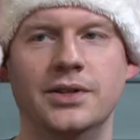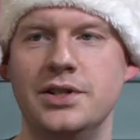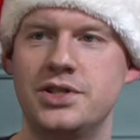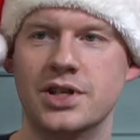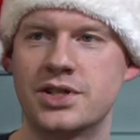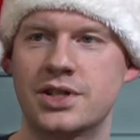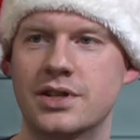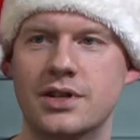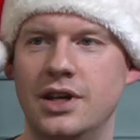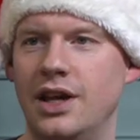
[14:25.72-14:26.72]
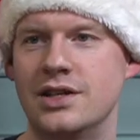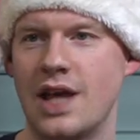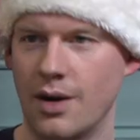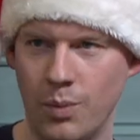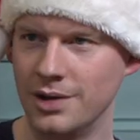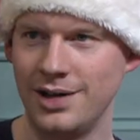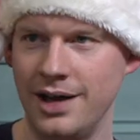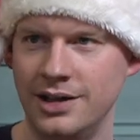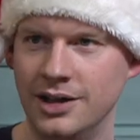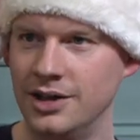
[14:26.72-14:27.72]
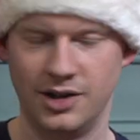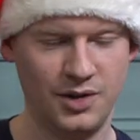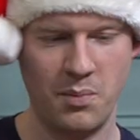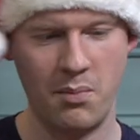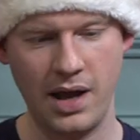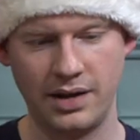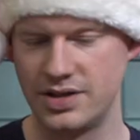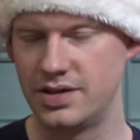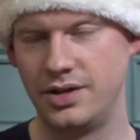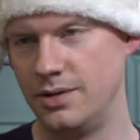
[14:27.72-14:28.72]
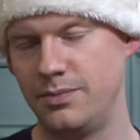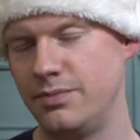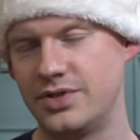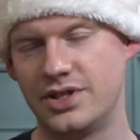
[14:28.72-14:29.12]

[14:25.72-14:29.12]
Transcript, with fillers: filter is just it's like a one-liner. Yeah. Make this do